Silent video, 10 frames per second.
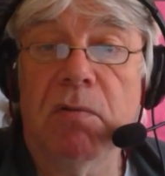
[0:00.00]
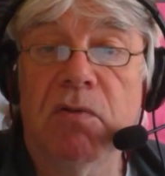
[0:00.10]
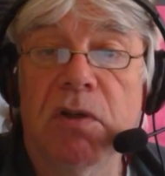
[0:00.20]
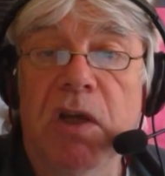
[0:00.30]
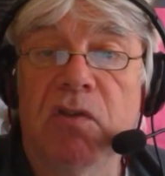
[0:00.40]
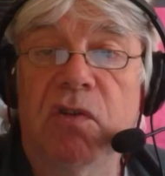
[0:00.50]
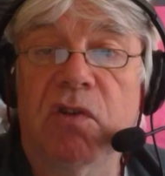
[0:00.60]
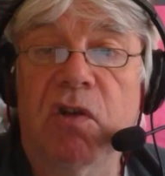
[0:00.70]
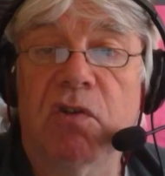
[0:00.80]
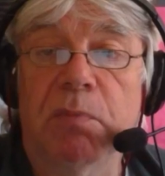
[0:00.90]
Today's
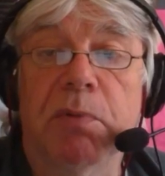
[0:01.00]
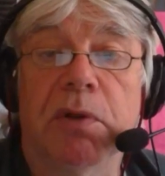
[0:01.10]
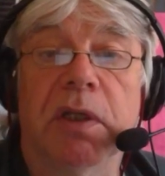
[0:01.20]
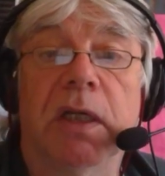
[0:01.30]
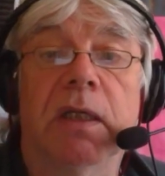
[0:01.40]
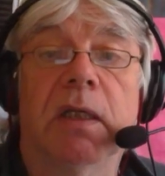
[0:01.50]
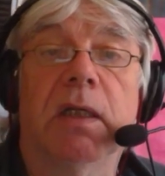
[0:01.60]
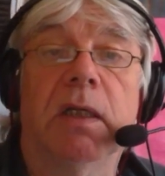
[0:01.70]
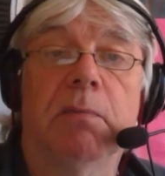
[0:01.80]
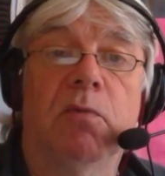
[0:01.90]
discussion point then
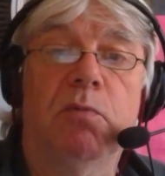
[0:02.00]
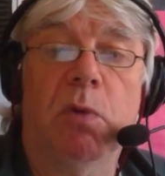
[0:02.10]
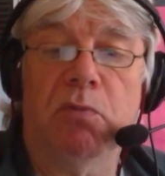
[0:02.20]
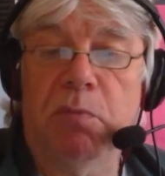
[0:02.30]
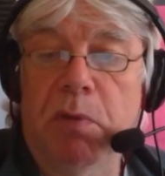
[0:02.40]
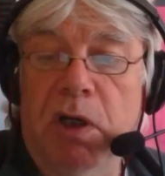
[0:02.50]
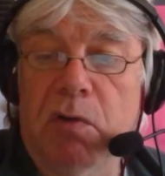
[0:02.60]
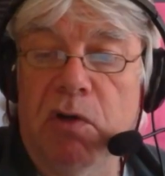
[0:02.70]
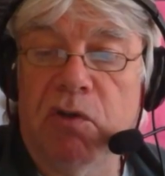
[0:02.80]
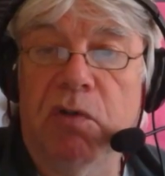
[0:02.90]
was prompted by a
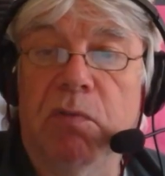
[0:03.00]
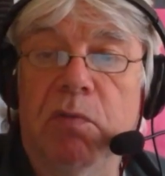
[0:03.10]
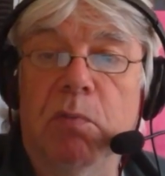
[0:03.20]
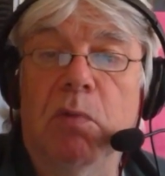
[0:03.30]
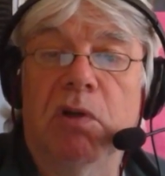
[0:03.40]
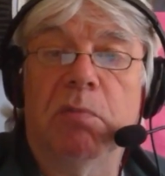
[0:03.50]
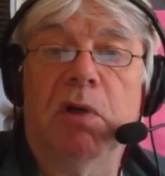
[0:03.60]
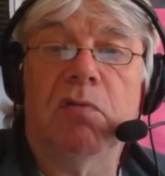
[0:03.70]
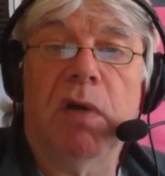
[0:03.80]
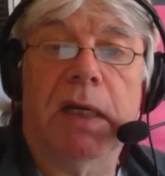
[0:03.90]
question from one of
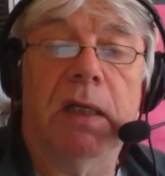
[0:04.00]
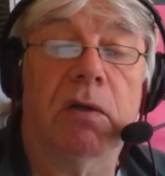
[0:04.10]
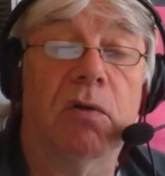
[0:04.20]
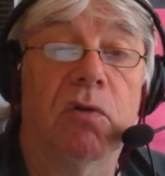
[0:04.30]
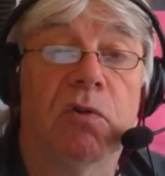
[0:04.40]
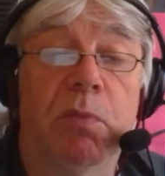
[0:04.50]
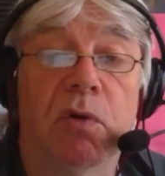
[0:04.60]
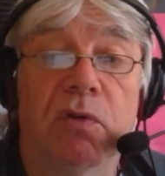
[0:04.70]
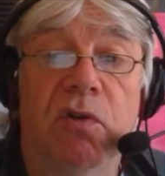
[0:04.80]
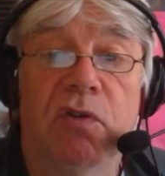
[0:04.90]
my regular
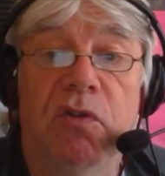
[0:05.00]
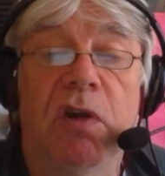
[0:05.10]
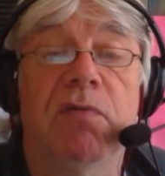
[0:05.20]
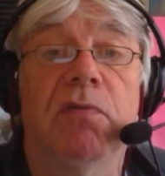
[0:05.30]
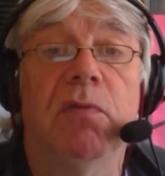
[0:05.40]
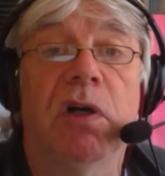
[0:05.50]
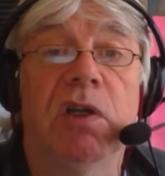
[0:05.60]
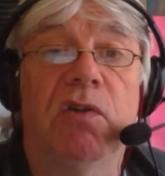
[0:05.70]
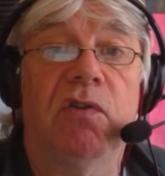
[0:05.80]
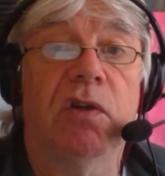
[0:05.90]
correspondents. Jeff
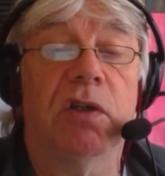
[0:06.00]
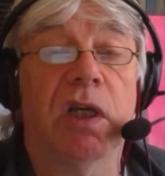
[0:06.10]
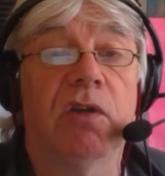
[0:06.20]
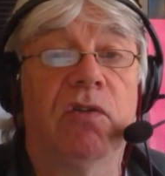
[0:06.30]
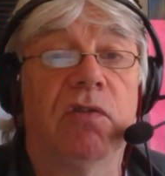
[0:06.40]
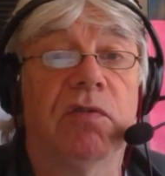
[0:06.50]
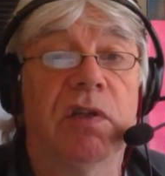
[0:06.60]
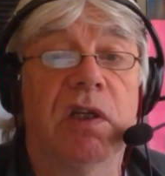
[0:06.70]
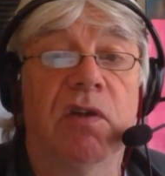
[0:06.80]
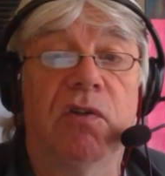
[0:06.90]
rides an
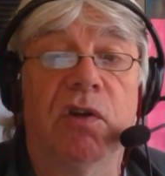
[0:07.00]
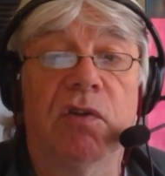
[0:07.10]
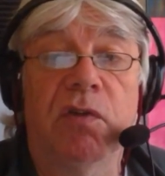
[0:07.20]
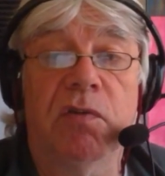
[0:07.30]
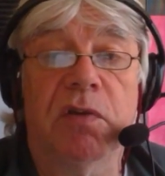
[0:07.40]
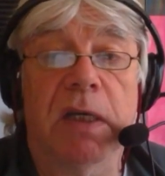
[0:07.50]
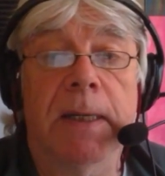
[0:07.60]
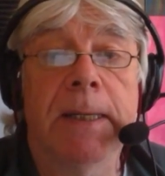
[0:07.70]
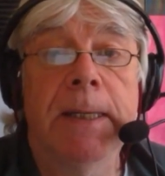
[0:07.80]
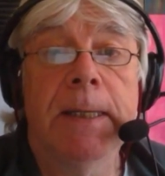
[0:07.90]
SV650.
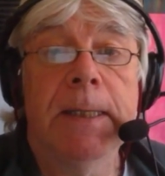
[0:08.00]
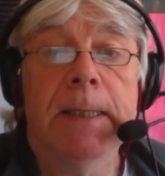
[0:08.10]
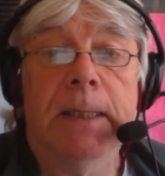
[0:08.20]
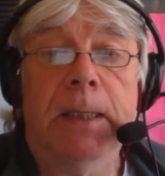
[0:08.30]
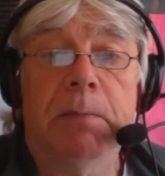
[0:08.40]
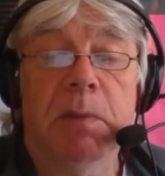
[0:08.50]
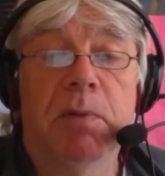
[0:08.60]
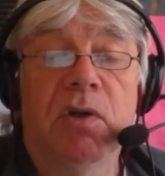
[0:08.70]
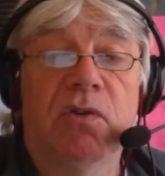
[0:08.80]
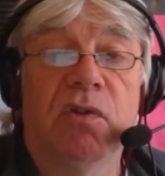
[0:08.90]
He
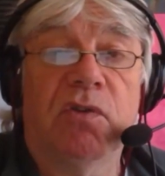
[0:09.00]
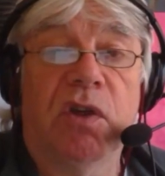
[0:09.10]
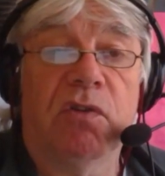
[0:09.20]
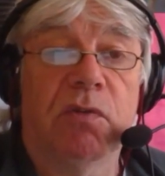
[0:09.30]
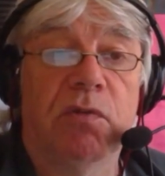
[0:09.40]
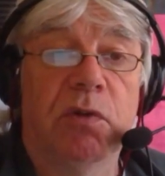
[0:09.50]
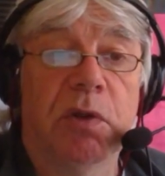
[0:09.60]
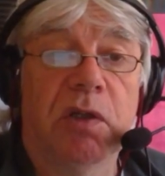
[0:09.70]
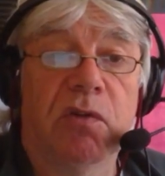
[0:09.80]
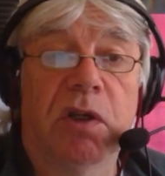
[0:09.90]
passed his test a few
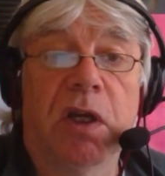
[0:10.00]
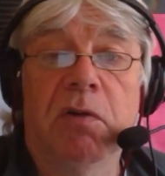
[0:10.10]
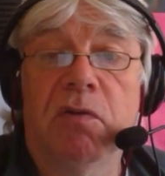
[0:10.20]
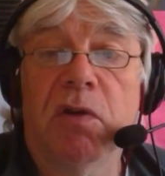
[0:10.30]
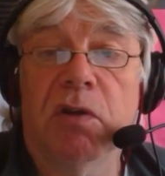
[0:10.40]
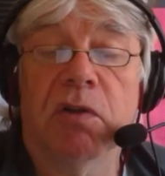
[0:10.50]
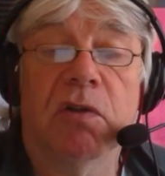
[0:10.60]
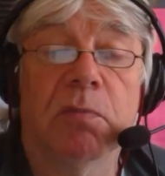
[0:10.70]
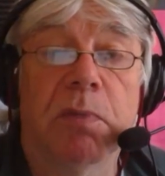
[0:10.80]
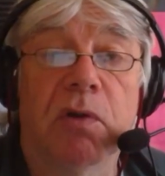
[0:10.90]
years ago, done
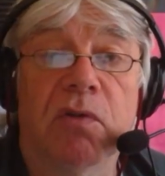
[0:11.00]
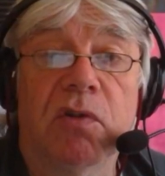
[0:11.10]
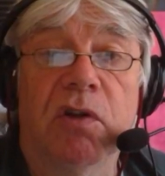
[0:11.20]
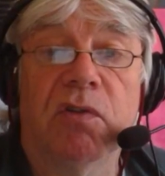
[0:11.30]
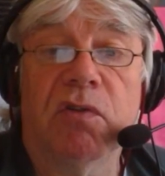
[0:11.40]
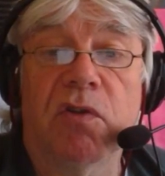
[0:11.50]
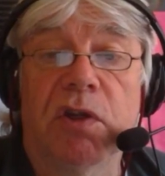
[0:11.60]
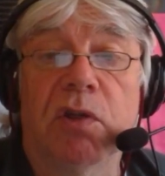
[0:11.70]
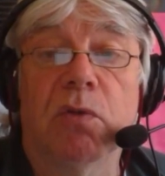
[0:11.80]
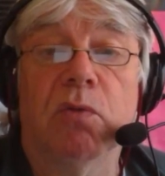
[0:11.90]
a post-test
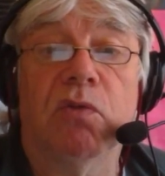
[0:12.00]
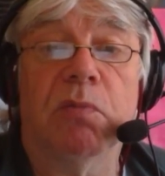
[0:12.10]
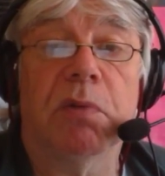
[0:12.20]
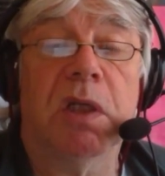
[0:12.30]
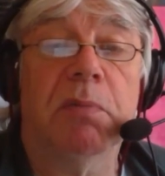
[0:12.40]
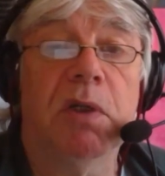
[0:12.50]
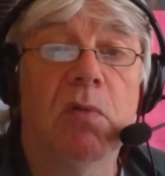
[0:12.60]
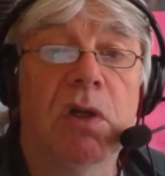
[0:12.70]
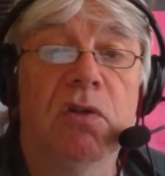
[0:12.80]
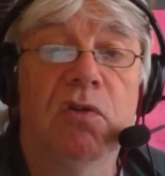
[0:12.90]
training course with me, but he
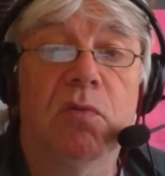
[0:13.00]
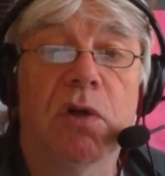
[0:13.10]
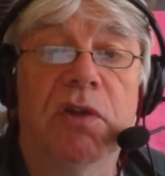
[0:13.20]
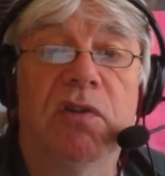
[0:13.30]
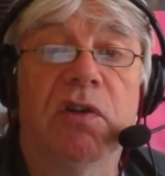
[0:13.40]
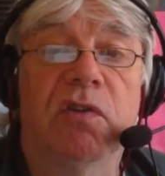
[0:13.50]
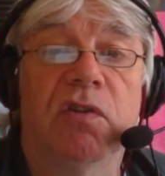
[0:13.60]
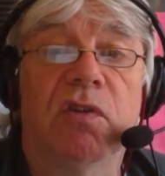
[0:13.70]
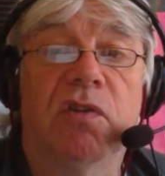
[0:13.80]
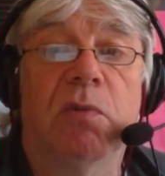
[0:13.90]
wonders why it is
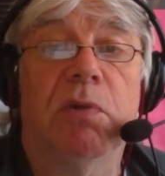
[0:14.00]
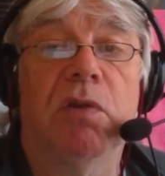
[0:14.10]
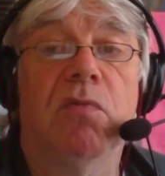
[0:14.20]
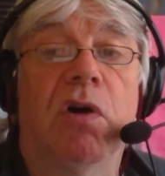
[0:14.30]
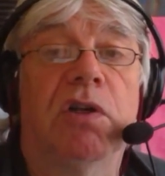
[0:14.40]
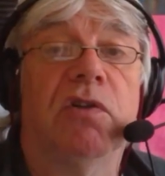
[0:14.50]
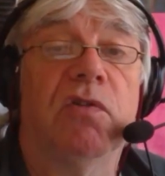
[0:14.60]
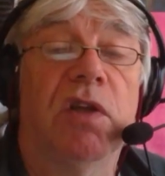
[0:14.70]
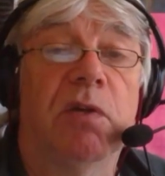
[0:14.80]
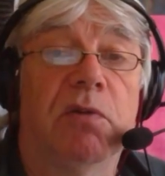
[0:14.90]
that so many
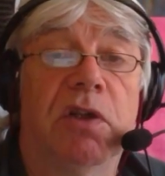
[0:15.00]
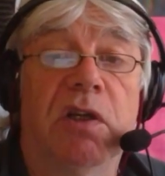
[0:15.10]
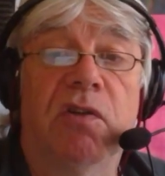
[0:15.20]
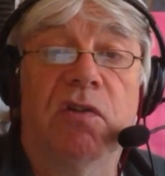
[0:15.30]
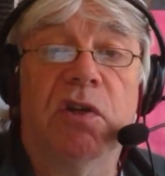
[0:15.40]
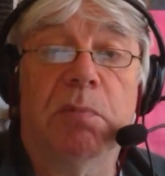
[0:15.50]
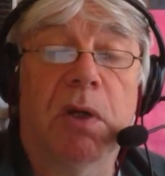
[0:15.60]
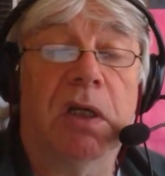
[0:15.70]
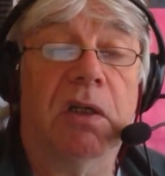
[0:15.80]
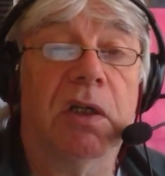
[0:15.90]
riders nowadays see a
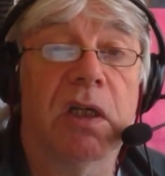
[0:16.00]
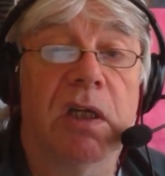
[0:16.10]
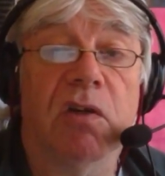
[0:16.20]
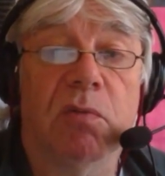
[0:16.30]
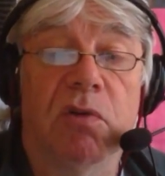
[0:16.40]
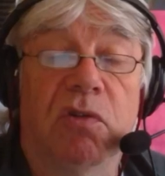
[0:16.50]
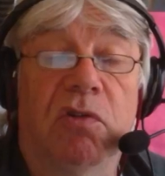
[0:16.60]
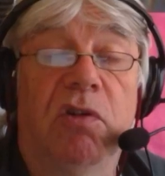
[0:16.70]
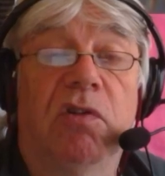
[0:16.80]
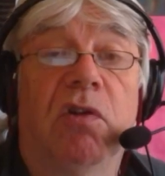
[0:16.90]
bike like his,
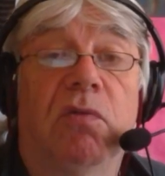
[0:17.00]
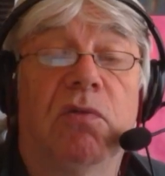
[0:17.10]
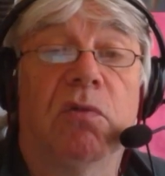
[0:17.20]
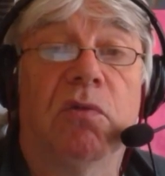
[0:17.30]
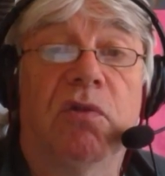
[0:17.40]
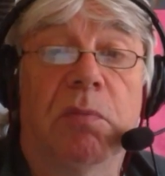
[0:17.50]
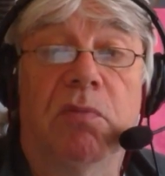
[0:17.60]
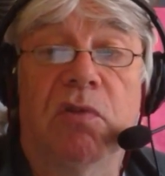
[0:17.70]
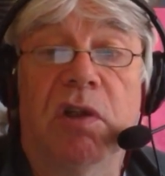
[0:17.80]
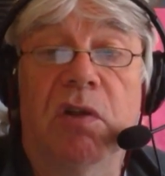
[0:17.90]
which is after all
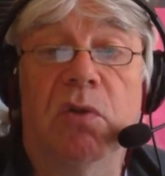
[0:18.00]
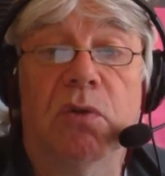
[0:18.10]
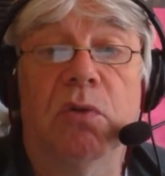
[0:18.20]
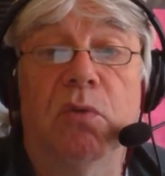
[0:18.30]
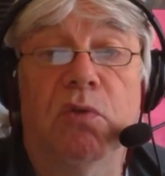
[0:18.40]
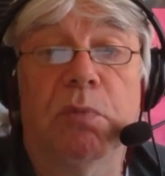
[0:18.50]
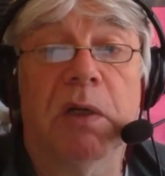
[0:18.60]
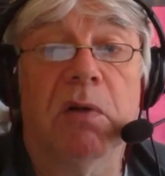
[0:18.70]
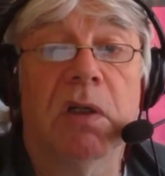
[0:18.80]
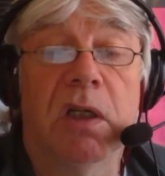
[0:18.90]
70 odd
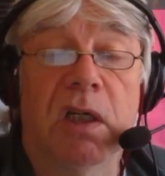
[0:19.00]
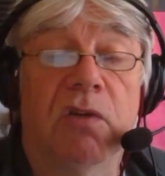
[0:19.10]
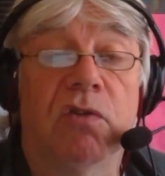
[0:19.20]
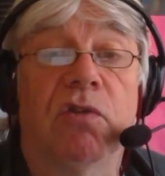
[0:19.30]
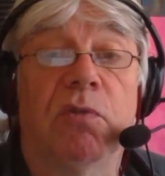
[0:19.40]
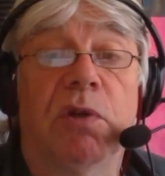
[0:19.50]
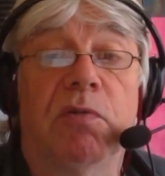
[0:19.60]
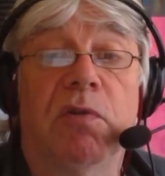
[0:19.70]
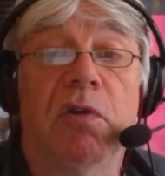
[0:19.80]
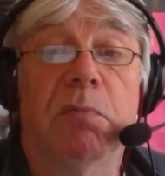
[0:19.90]
horsepower,
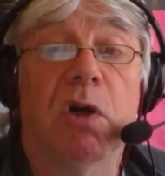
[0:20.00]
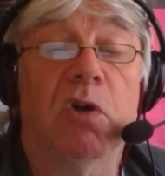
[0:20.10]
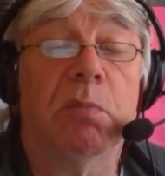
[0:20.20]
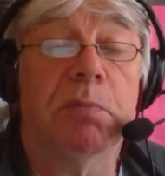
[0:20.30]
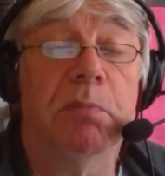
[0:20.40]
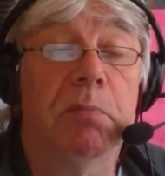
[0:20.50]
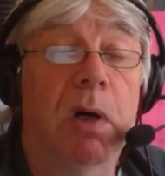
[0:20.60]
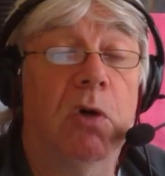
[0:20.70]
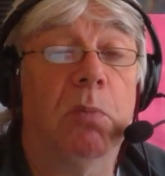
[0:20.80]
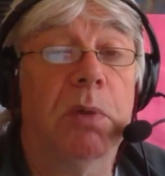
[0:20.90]
125 mile
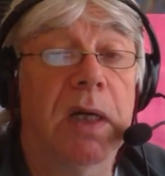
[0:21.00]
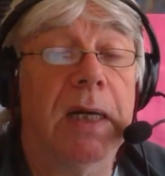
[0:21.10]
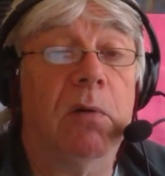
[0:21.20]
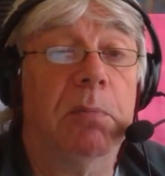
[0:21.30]
per hour